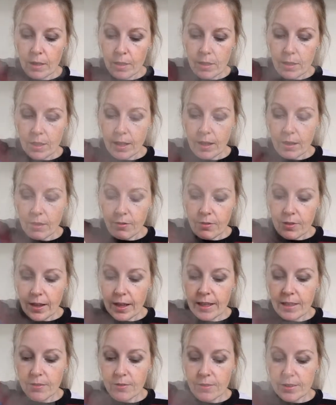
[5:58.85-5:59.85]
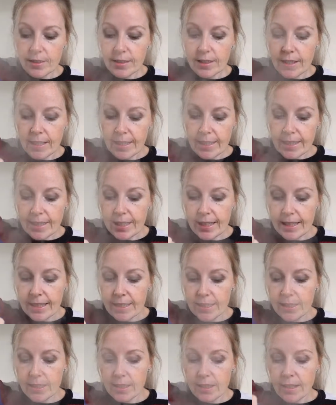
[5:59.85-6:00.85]
the flavours
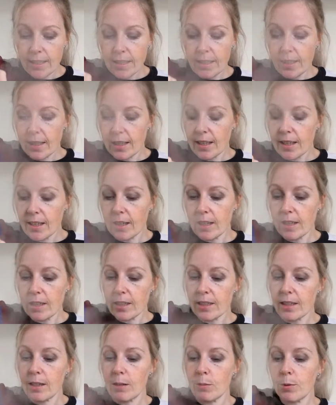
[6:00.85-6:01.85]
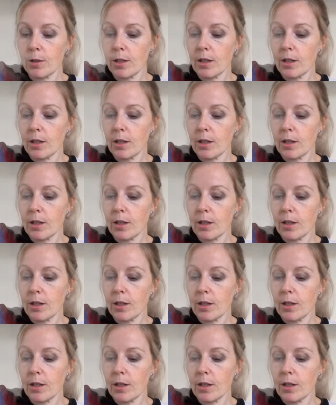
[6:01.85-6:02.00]
clinging. There we go,